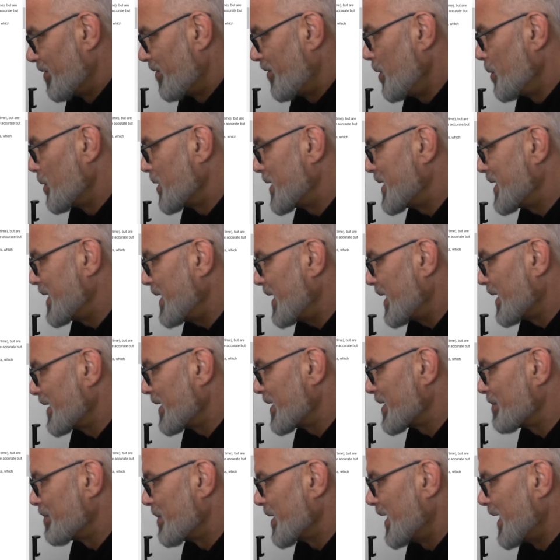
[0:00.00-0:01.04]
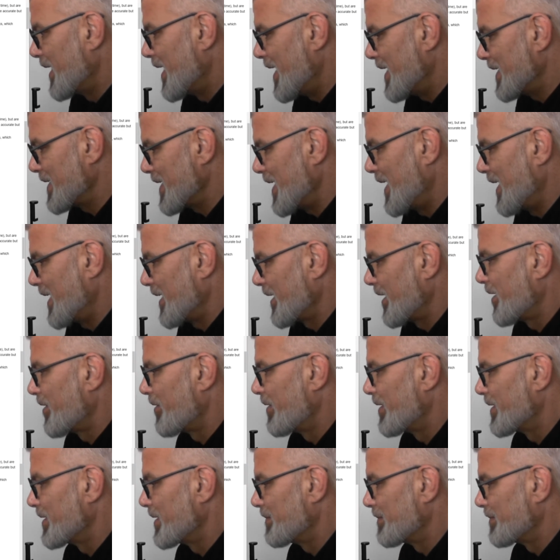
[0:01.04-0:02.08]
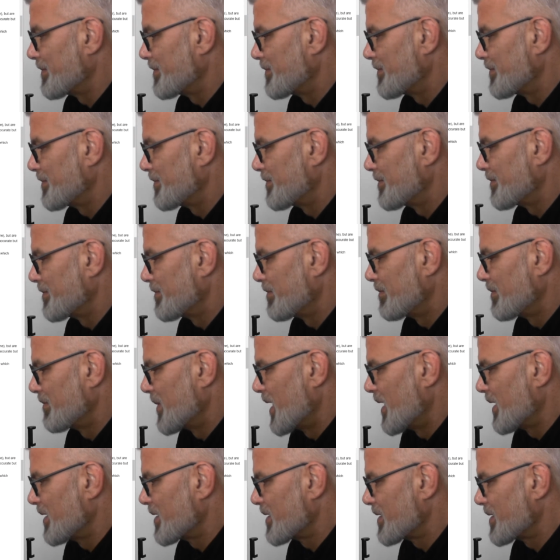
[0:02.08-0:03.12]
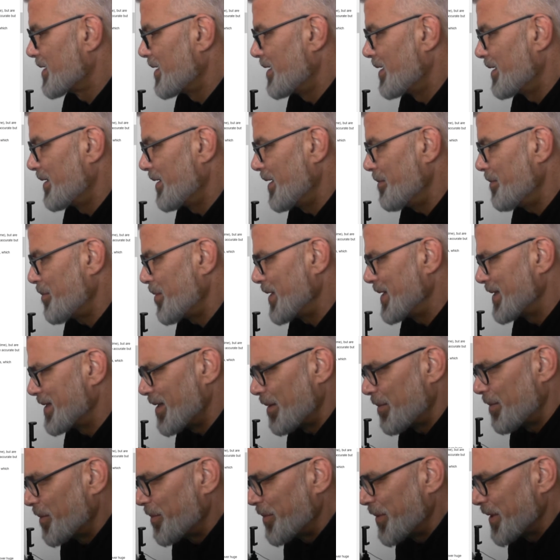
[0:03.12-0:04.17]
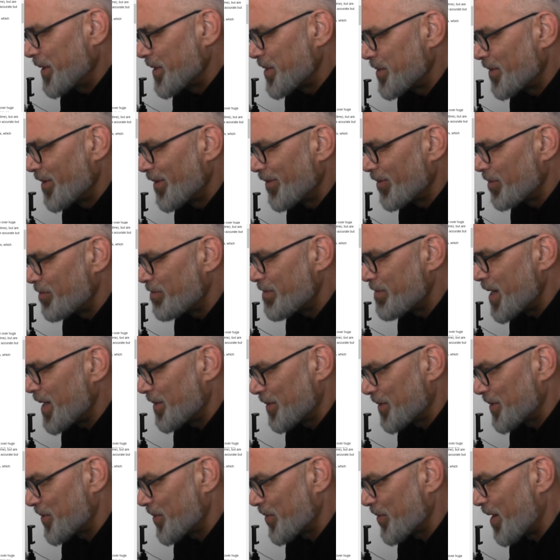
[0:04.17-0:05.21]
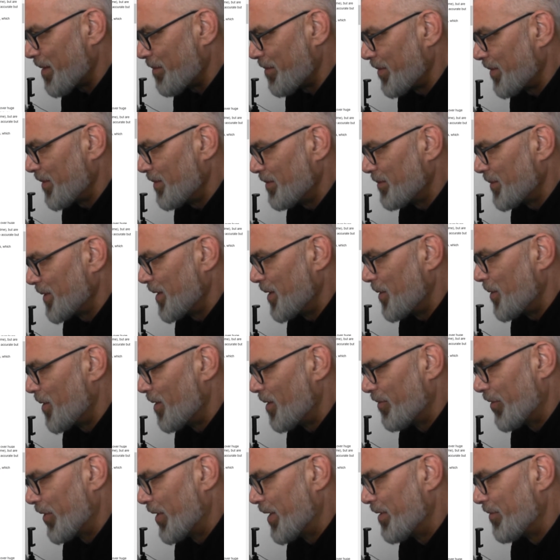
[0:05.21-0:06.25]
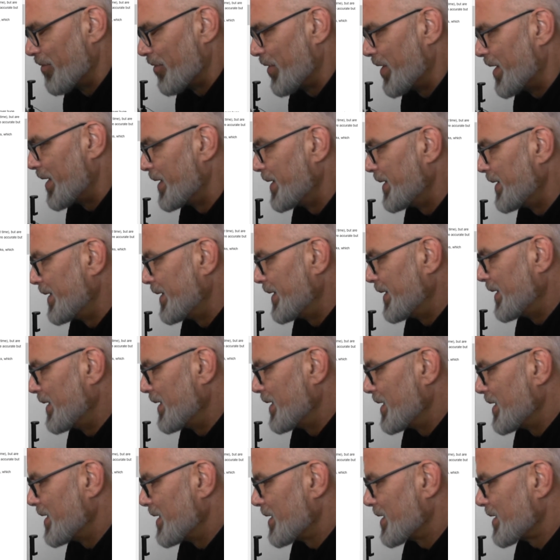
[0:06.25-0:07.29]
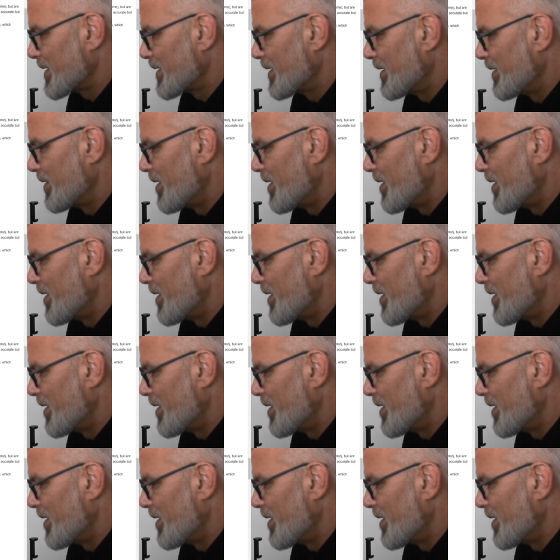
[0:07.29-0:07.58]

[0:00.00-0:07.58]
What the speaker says: Fewer ticks but less accurate. That brings up a picture of a mousetrap when you hover over it. So